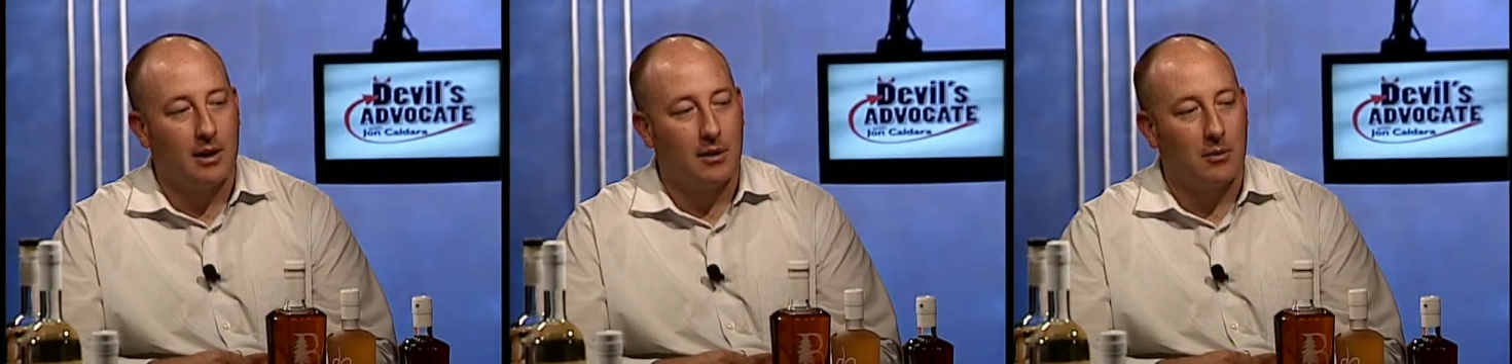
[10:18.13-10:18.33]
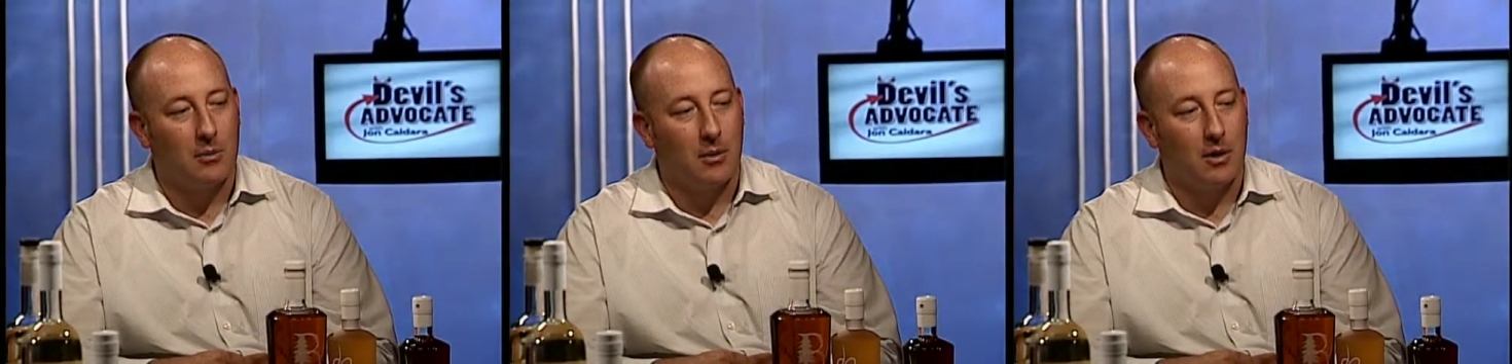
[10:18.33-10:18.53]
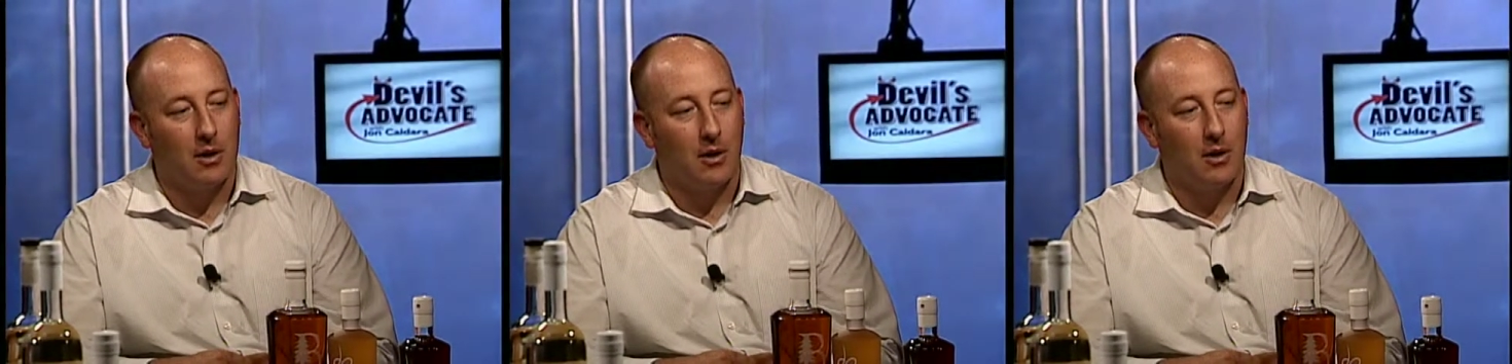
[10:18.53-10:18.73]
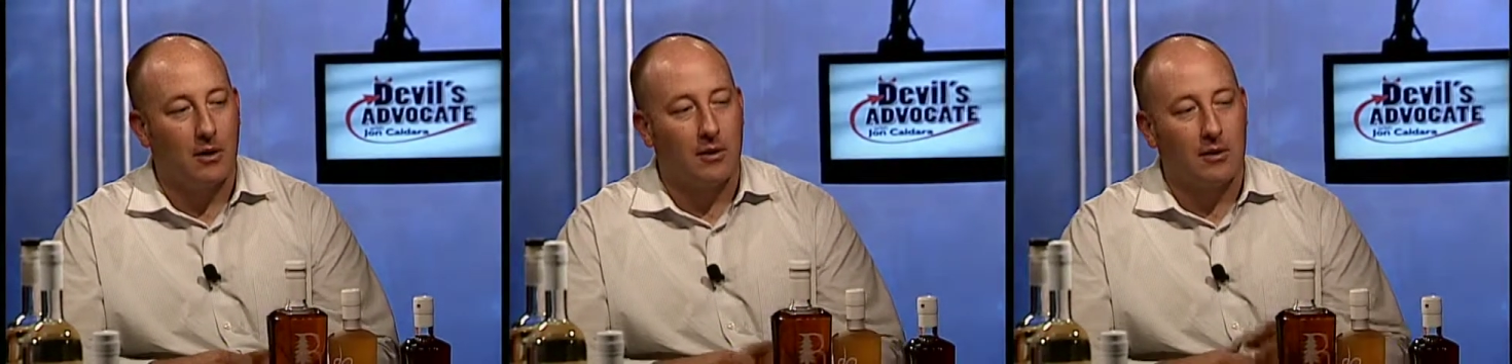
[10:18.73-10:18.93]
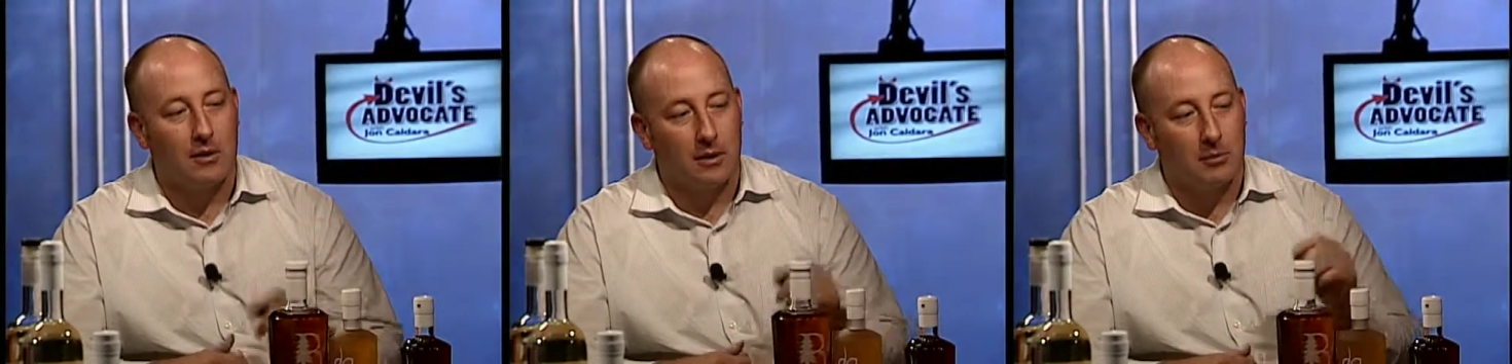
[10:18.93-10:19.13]
work
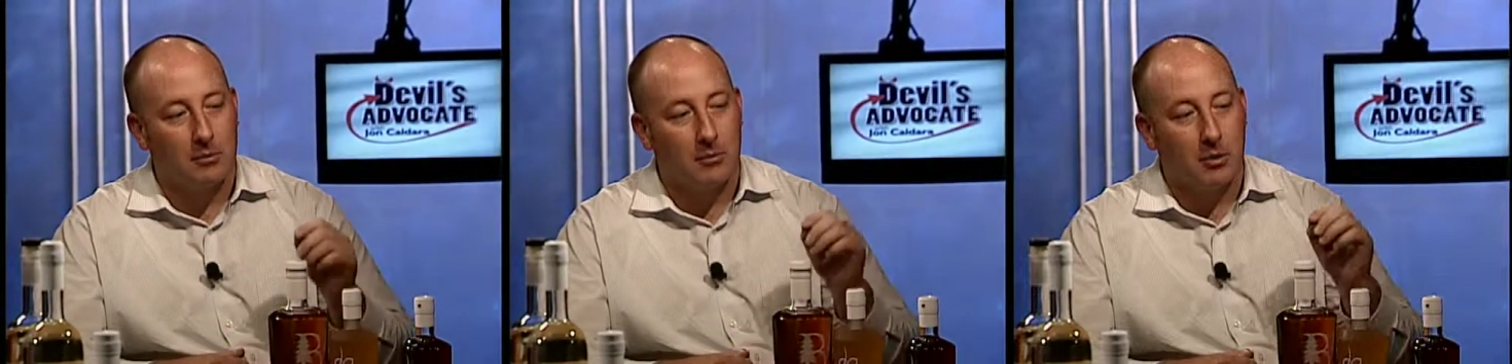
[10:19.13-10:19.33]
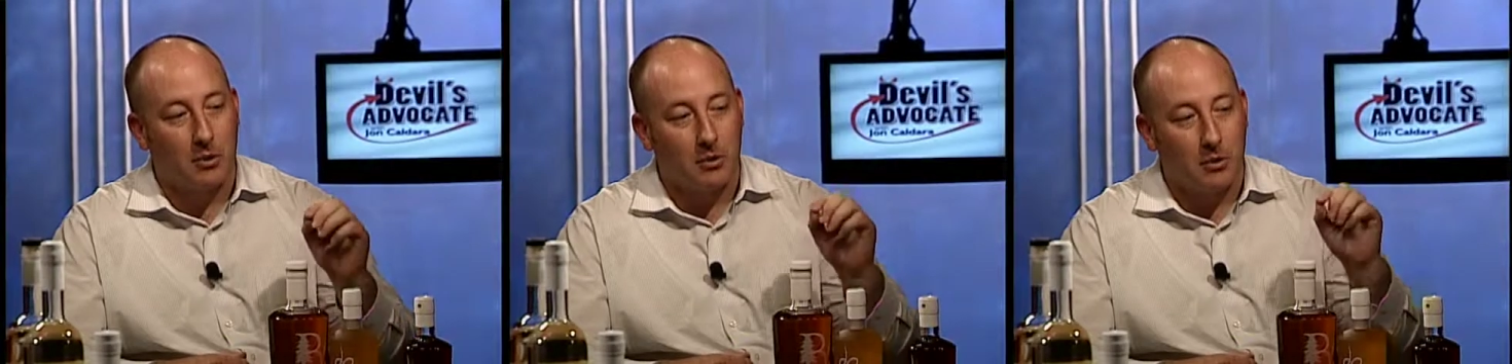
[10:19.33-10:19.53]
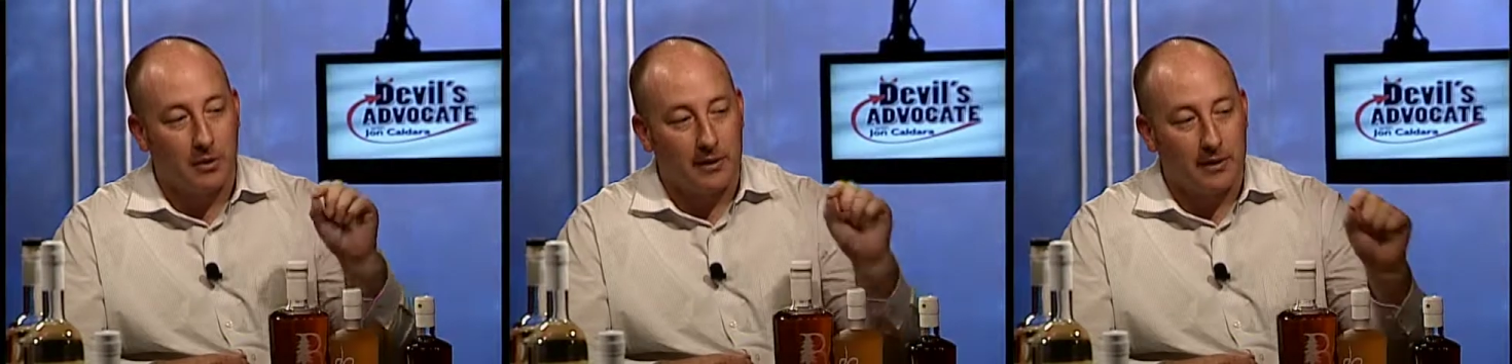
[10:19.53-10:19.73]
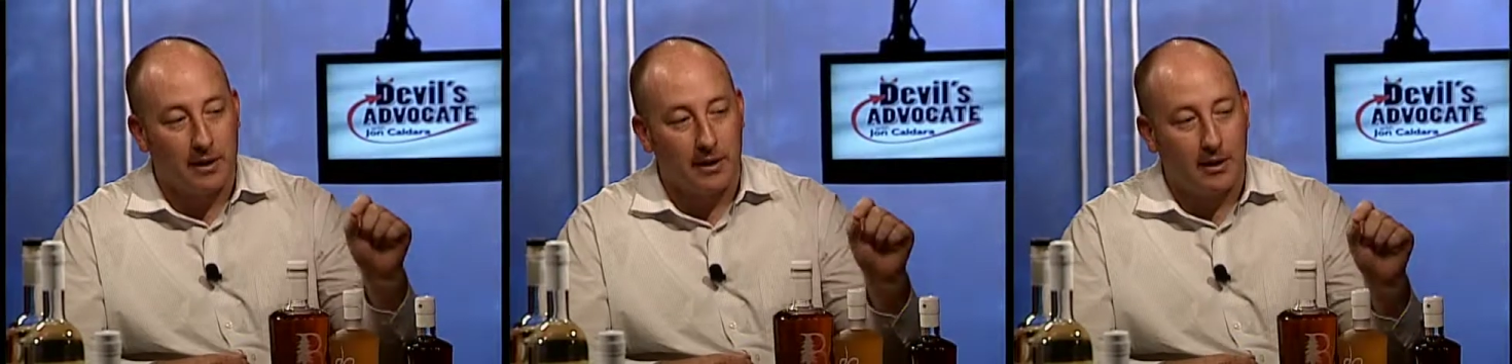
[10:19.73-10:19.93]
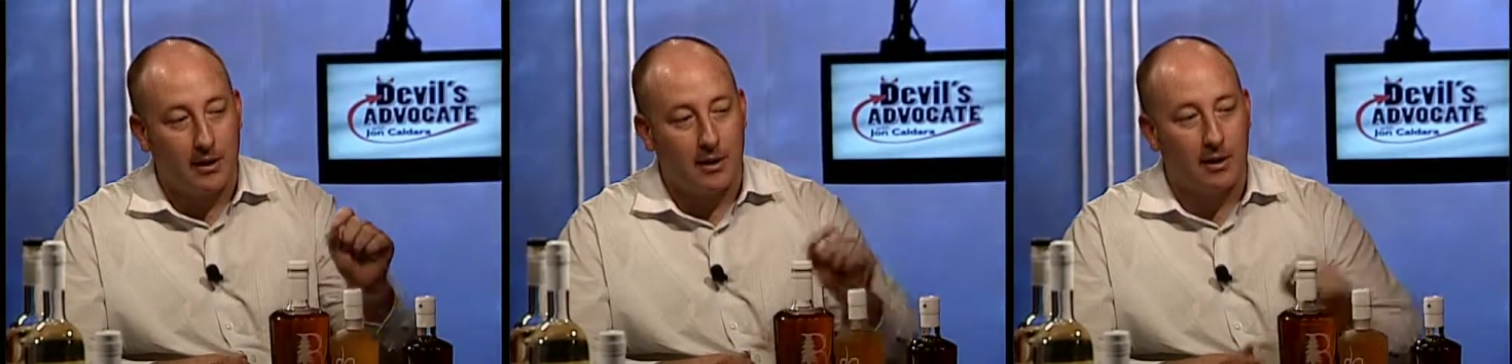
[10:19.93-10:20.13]
hard to put what's
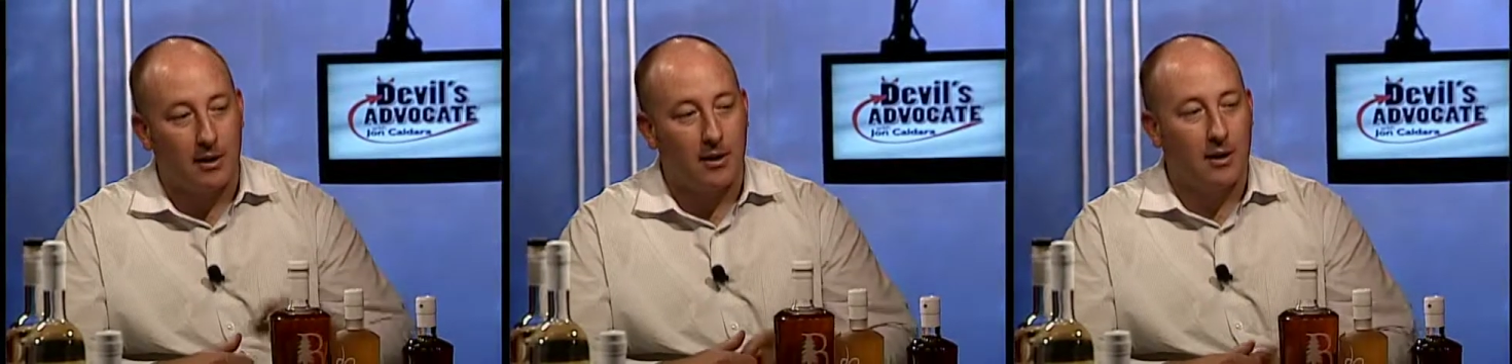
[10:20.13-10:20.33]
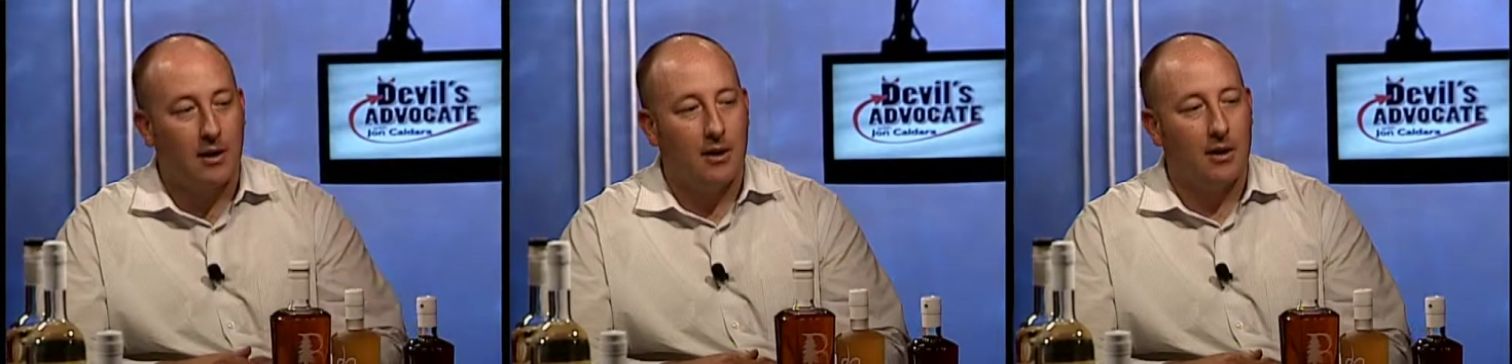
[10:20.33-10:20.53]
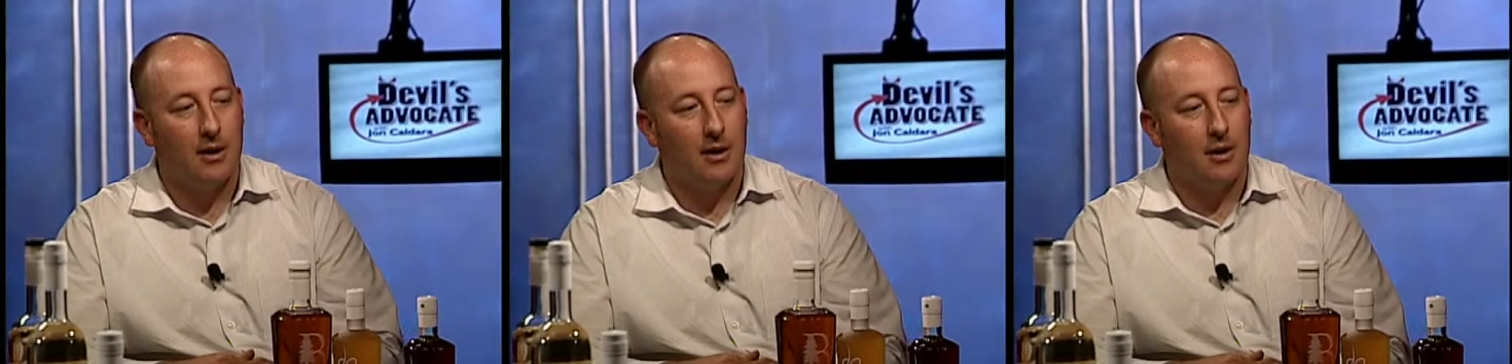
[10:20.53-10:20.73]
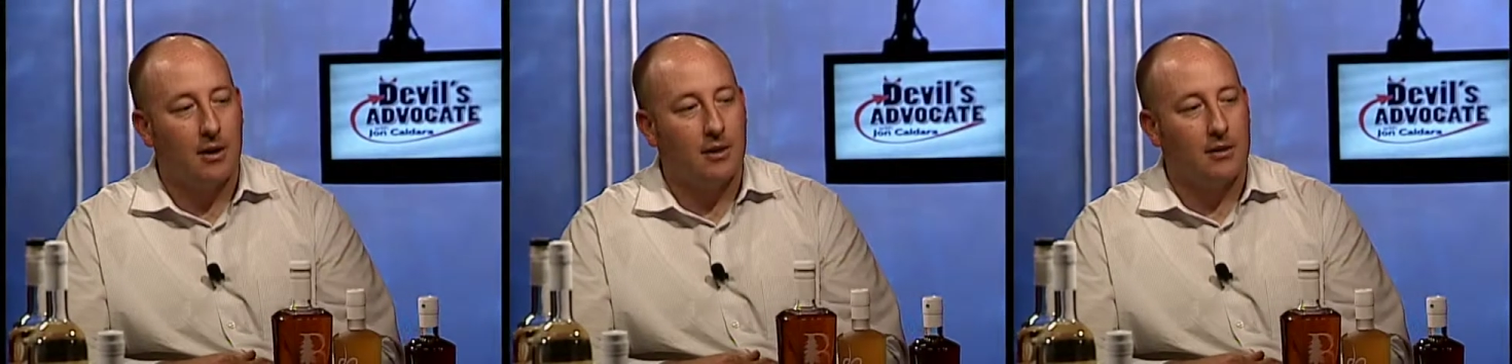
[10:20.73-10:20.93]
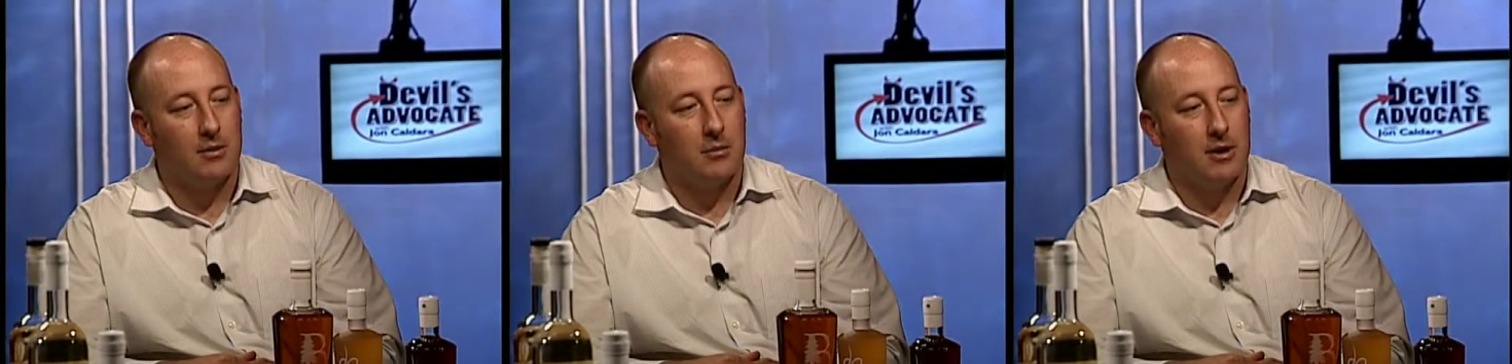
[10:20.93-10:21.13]
in there
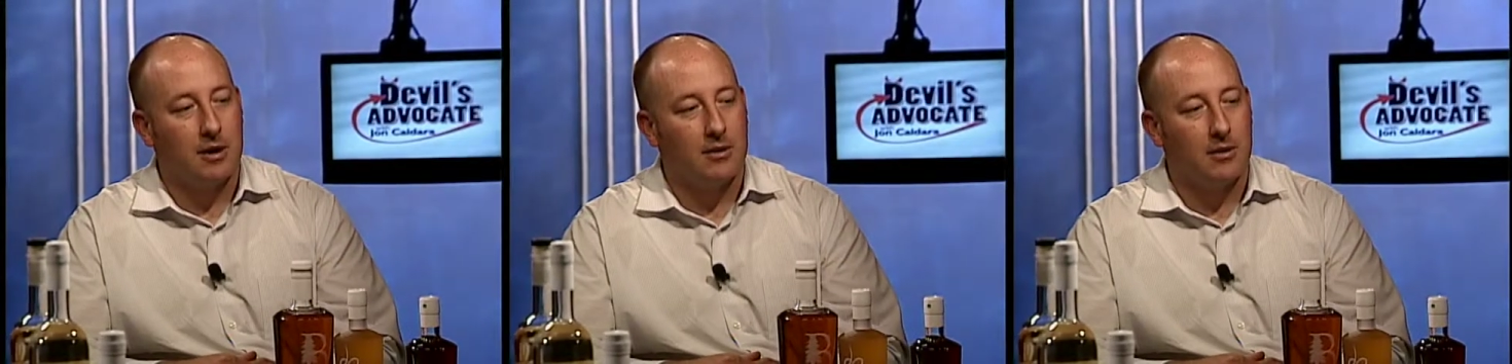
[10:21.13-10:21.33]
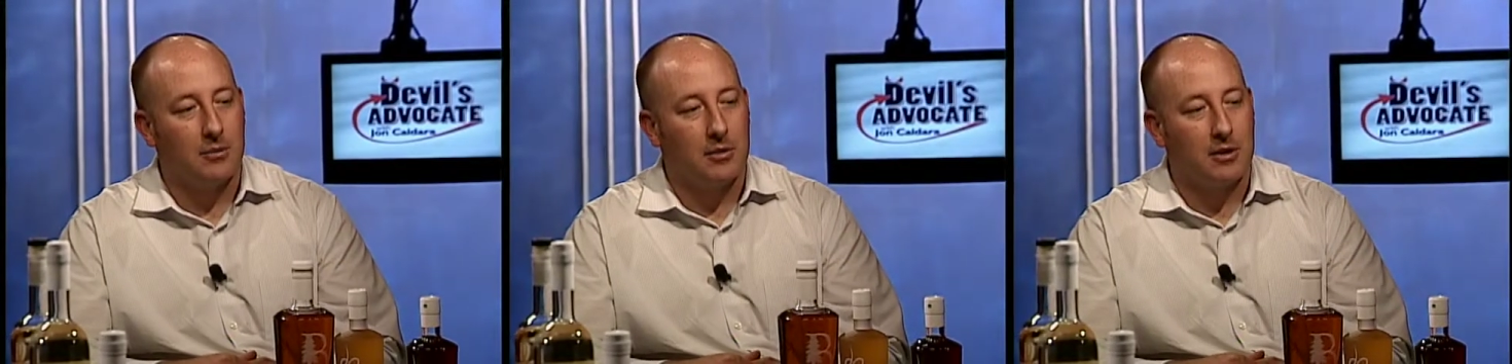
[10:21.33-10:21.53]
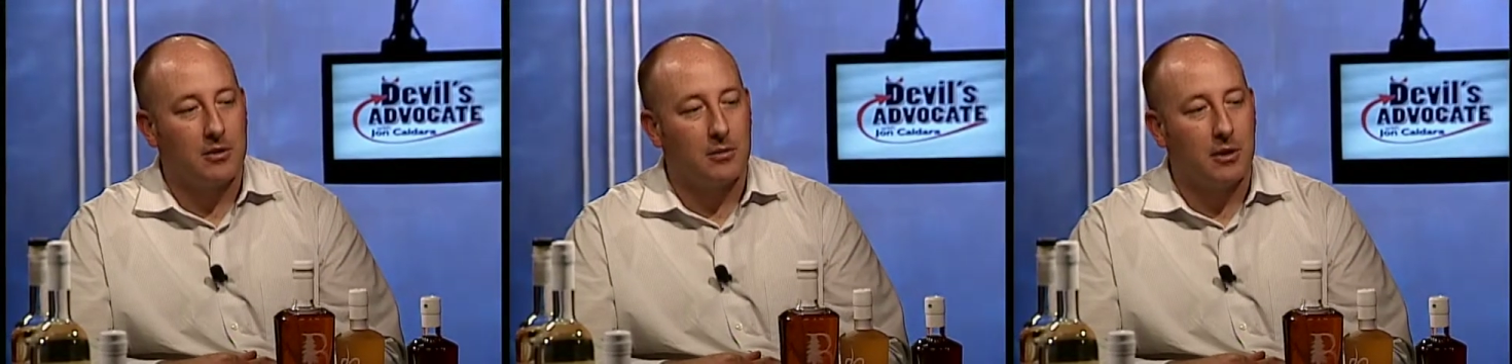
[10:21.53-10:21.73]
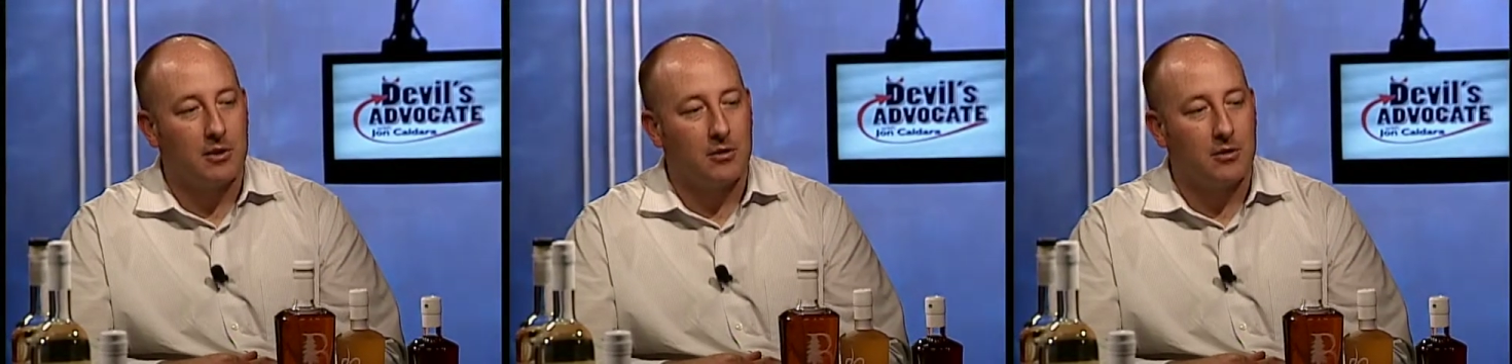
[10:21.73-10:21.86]
to make it something special.